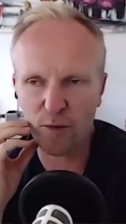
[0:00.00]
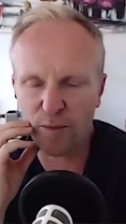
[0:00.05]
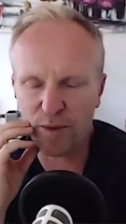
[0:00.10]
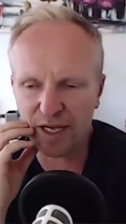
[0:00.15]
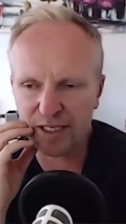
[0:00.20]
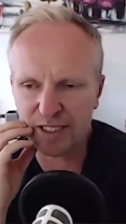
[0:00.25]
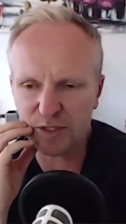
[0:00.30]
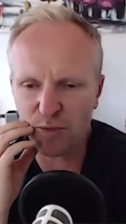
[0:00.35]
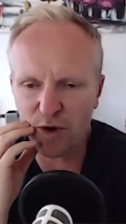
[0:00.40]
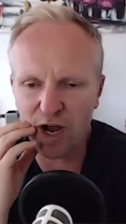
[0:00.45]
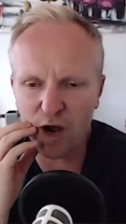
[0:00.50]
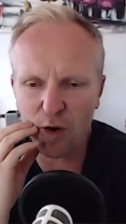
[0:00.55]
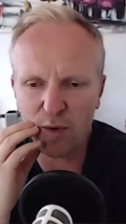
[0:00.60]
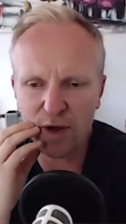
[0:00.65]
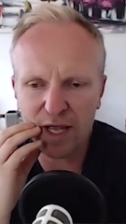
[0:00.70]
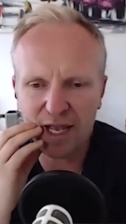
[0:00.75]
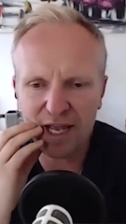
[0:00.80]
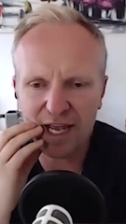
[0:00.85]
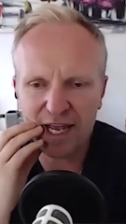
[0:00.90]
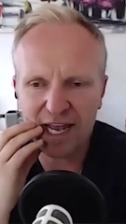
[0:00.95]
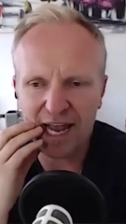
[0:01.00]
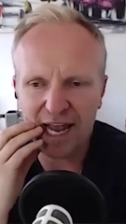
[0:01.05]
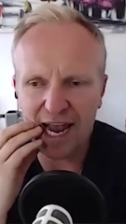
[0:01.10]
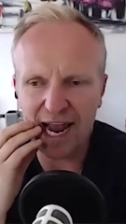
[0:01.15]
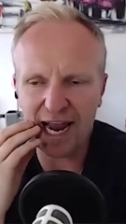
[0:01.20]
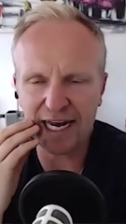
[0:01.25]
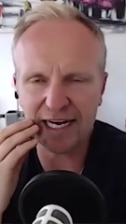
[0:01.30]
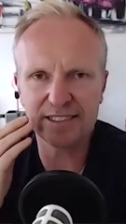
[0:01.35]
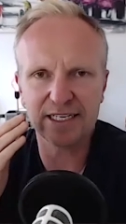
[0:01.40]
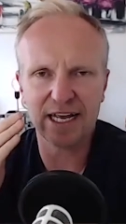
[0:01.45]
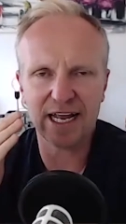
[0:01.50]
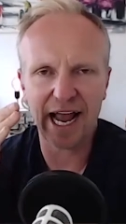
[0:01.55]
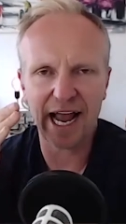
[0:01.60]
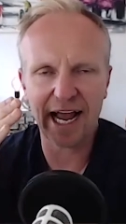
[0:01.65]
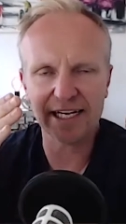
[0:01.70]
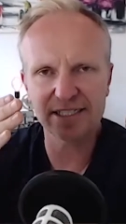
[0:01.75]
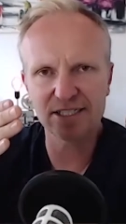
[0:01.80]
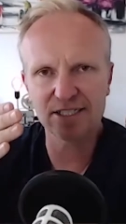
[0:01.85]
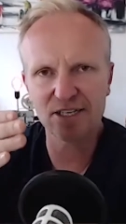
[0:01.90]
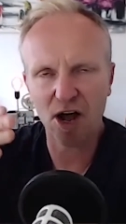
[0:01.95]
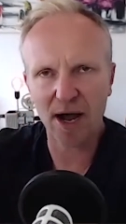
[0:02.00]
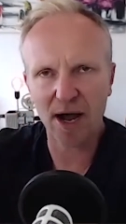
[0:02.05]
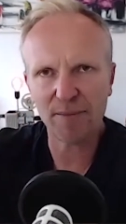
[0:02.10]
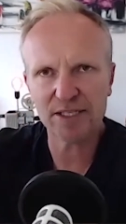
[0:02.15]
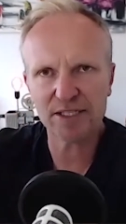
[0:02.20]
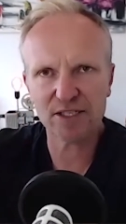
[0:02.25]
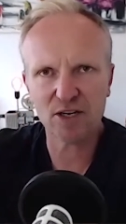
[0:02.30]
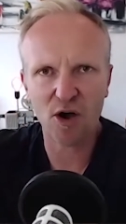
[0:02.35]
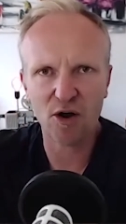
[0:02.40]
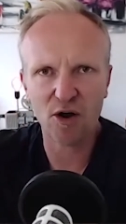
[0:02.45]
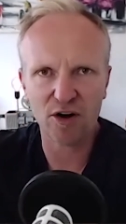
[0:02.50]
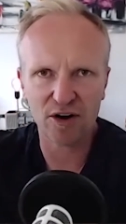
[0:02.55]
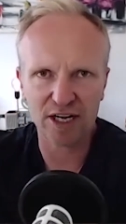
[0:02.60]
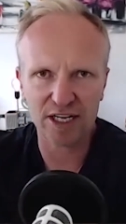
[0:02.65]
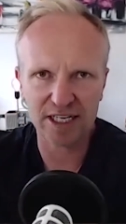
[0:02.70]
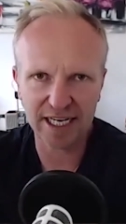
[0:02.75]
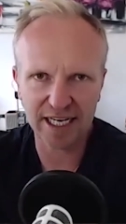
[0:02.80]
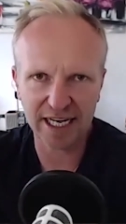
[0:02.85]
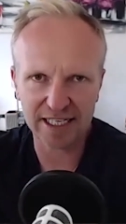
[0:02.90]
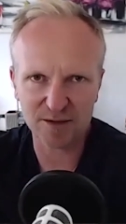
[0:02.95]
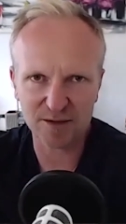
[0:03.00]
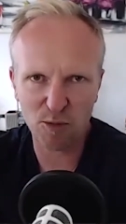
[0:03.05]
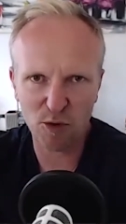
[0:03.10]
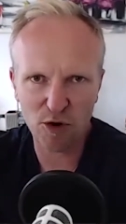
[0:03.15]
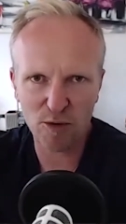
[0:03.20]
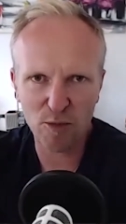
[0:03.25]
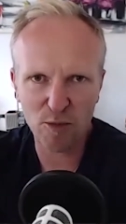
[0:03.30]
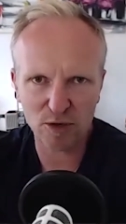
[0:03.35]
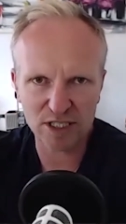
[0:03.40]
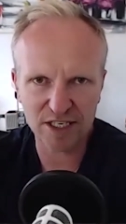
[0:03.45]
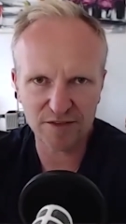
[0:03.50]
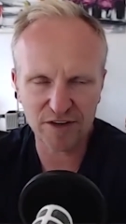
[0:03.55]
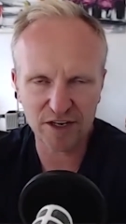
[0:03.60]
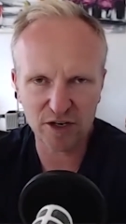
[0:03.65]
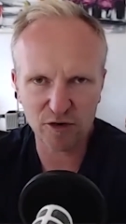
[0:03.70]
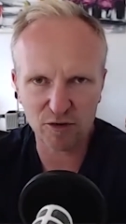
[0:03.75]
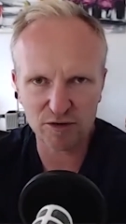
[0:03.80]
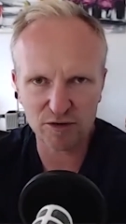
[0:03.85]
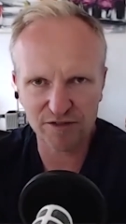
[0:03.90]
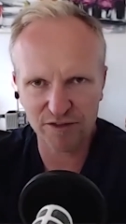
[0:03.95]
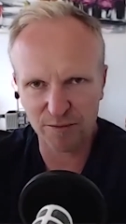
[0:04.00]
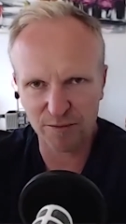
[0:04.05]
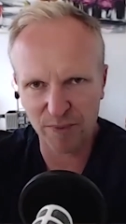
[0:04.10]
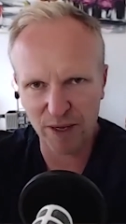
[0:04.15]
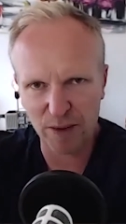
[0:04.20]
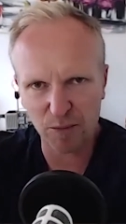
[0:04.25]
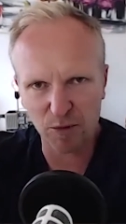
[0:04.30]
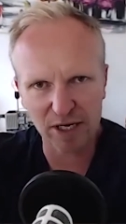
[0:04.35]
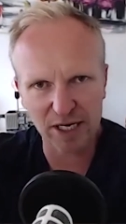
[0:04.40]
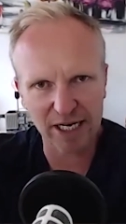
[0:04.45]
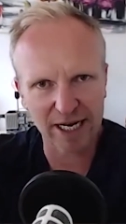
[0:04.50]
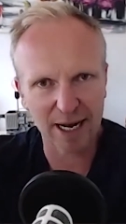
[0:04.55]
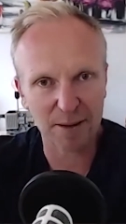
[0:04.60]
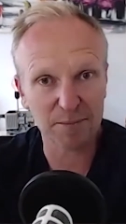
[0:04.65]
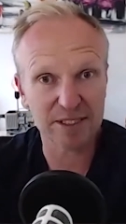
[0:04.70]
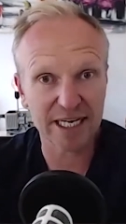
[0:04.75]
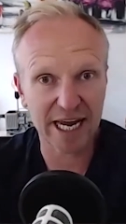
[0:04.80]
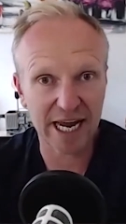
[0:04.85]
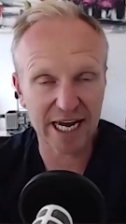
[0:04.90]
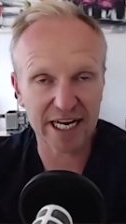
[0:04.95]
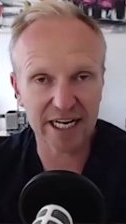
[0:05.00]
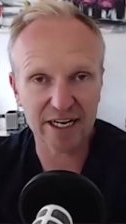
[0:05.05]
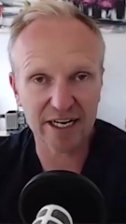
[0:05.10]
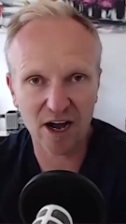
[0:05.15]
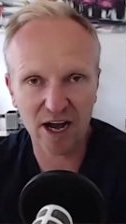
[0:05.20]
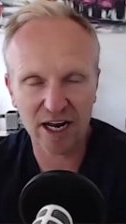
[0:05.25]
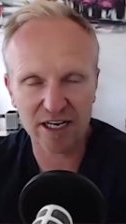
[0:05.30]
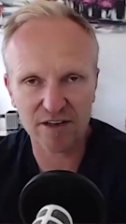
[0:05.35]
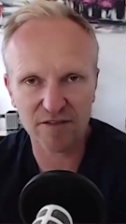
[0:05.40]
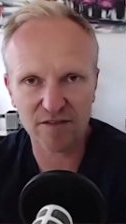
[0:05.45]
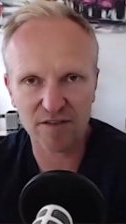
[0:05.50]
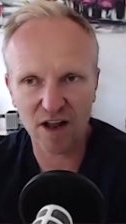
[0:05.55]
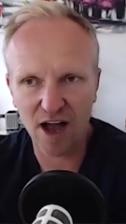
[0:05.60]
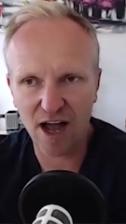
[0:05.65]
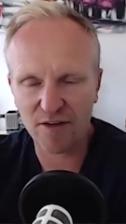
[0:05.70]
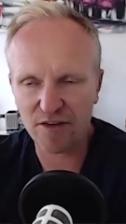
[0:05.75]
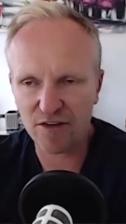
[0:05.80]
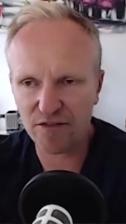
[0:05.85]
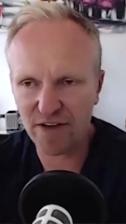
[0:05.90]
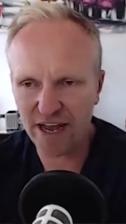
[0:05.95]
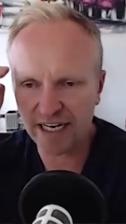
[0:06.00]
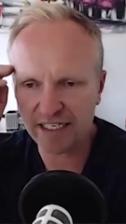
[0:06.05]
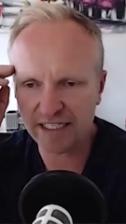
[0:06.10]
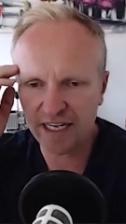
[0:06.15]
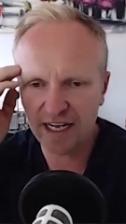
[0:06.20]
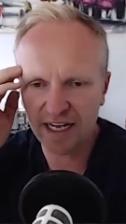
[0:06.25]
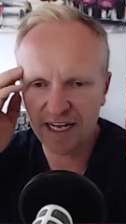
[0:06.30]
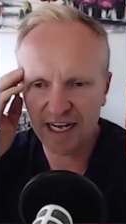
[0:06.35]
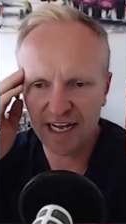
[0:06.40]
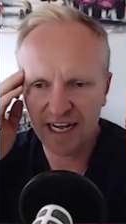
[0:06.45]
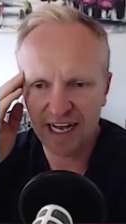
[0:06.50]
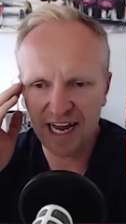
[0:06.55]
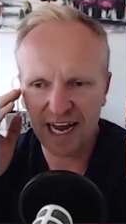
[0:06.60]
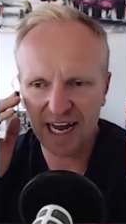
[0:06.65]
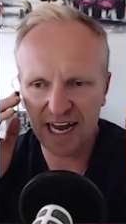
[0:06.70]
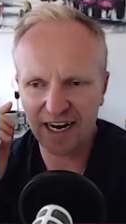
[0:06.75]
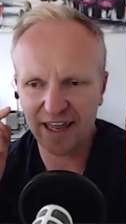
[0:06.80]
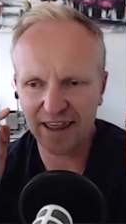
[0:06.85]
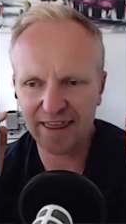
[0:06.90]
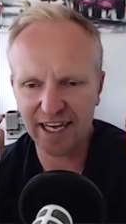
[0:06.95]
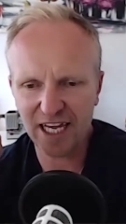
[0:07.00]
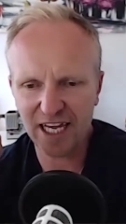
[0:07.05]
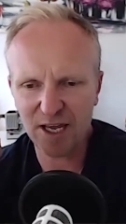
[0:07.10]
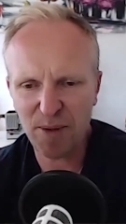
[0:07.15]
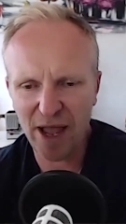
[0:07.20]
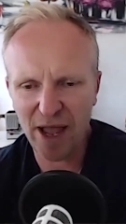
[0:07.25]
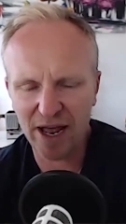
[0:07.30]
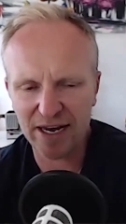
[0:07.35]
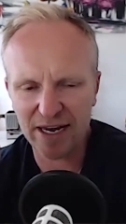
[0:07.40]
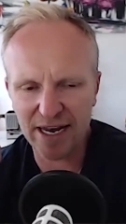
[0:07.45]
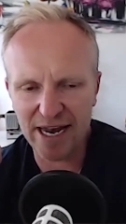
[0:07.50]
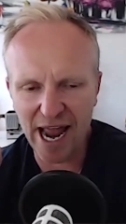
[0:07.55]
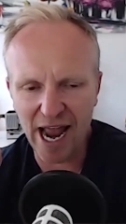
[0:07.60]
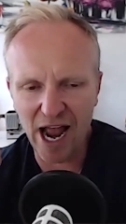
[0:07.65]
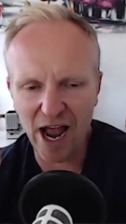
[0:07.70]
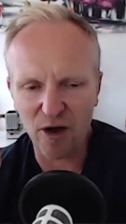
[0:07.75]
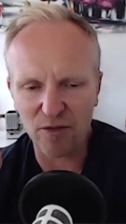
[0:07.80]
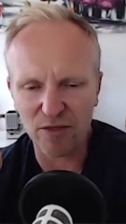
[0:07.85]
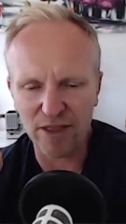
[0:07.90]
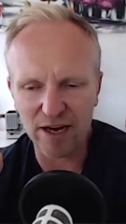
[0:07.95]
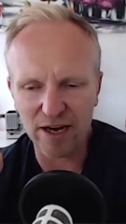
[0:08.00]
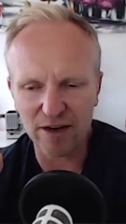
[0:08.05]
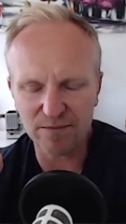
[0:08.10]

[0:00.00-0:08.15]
me as well. And as time has gone on, it gets more and more difficult for people to come to any kind of live event. And I think about now that